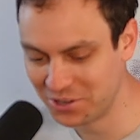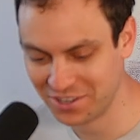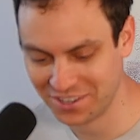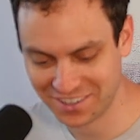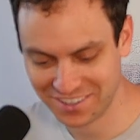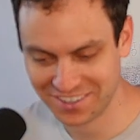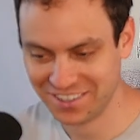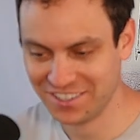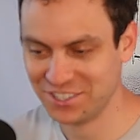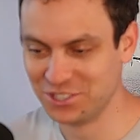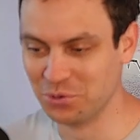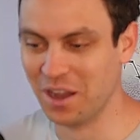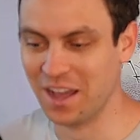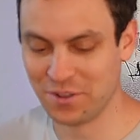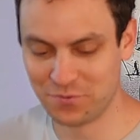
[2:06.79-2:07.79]
Yo, Do
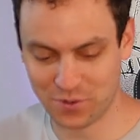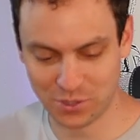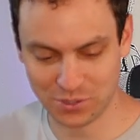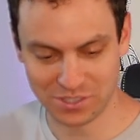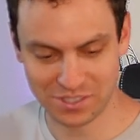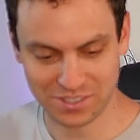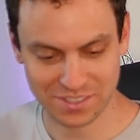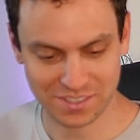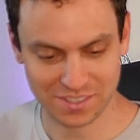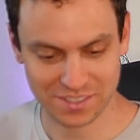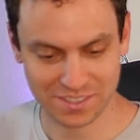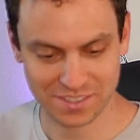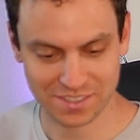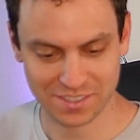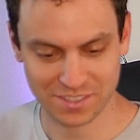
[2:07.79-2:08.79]
you want headphones?
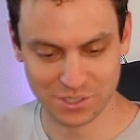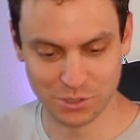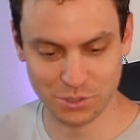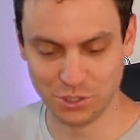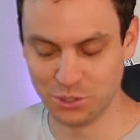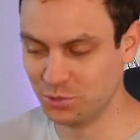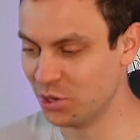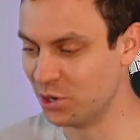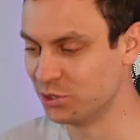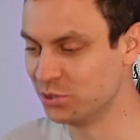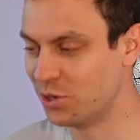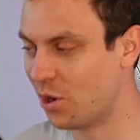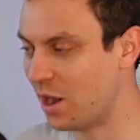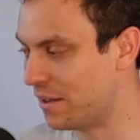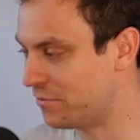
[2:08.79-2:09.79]
Uh, yes, sure. You, don't. You
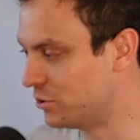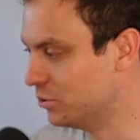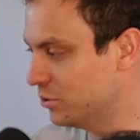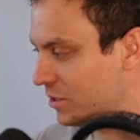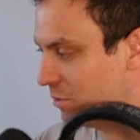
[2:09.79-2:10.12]
don't have to use